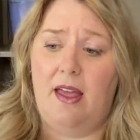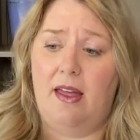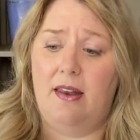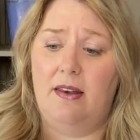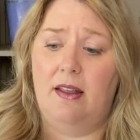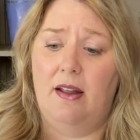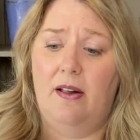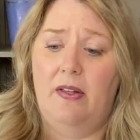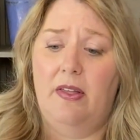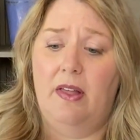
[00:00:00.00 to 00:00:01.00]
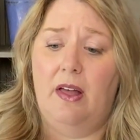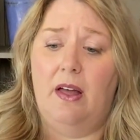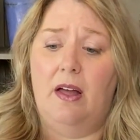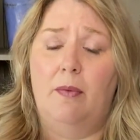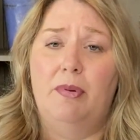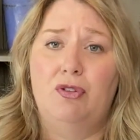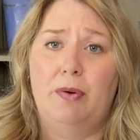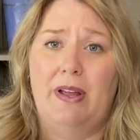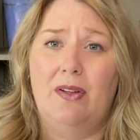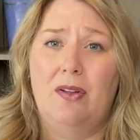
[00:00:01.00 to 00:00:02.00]
and
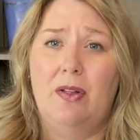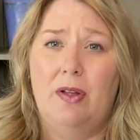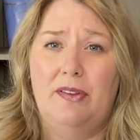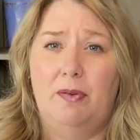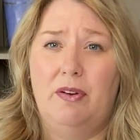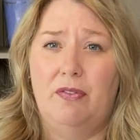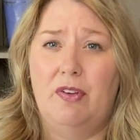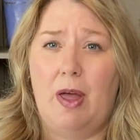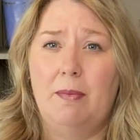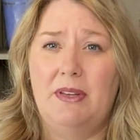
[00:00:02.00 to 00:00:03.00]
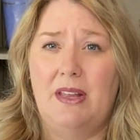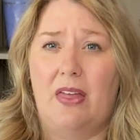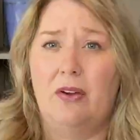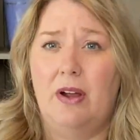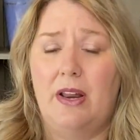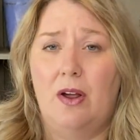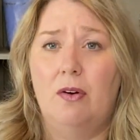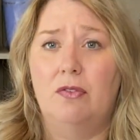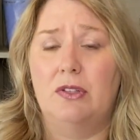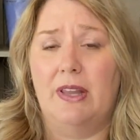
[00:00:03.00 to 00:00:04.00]
betrayal sort of come together and
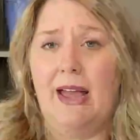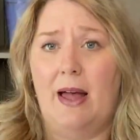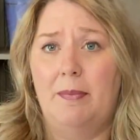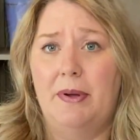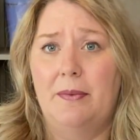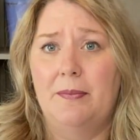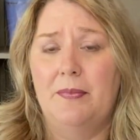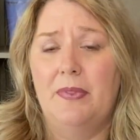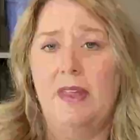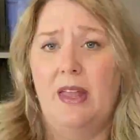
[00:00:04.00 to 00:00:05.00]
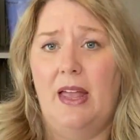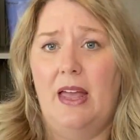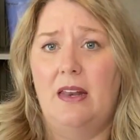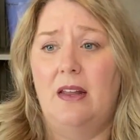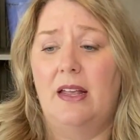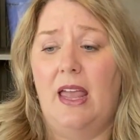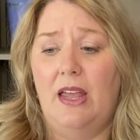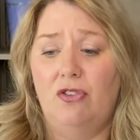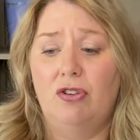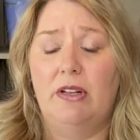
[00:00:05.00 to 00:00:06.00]
overlap. And
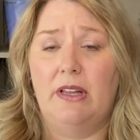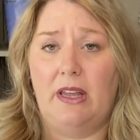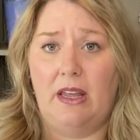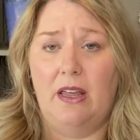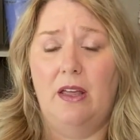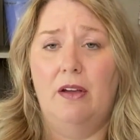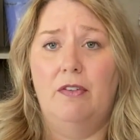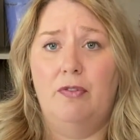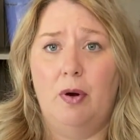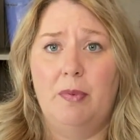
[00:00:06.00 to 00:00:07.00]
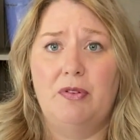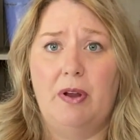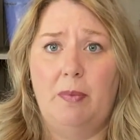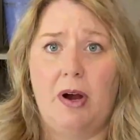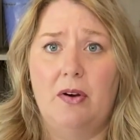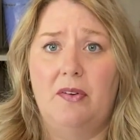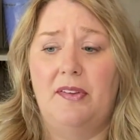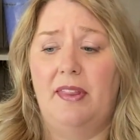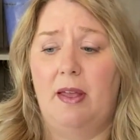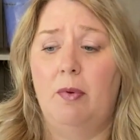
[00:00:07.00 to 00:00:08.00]
occasionally for betrayed
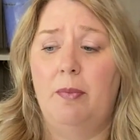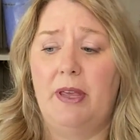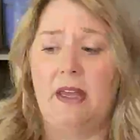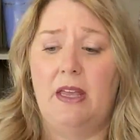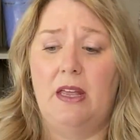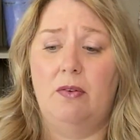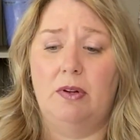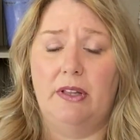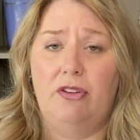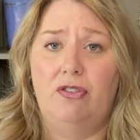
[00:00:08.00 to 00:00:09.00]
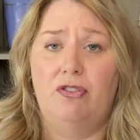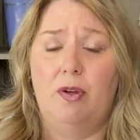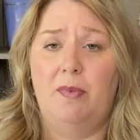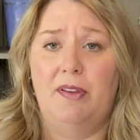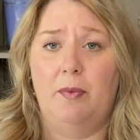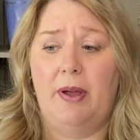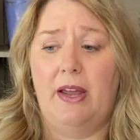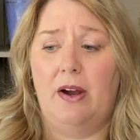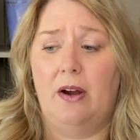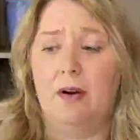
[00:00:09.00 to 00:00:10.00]
partners, they will be in relationships
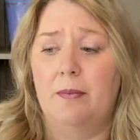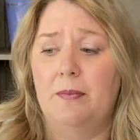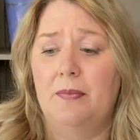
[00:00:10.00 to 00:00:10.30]
where